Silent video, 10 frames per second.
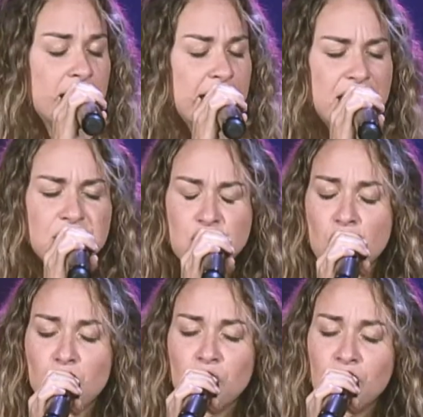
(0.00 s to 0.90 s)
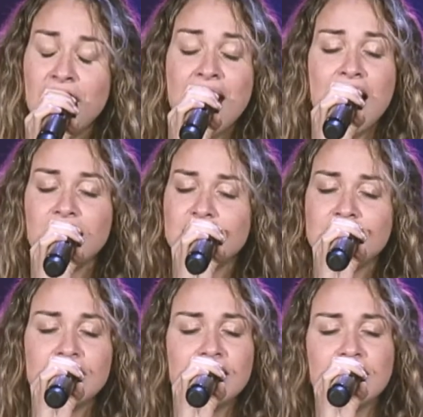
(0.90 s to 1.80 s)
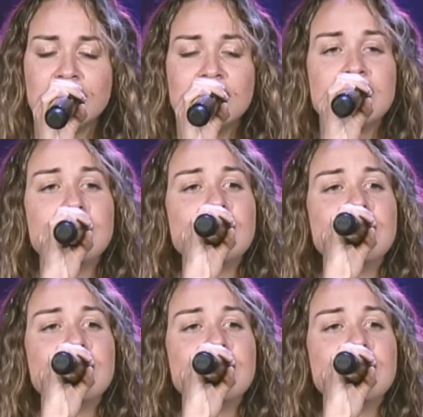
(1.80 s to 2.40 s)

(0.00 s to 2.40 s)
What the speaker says: In the waiting,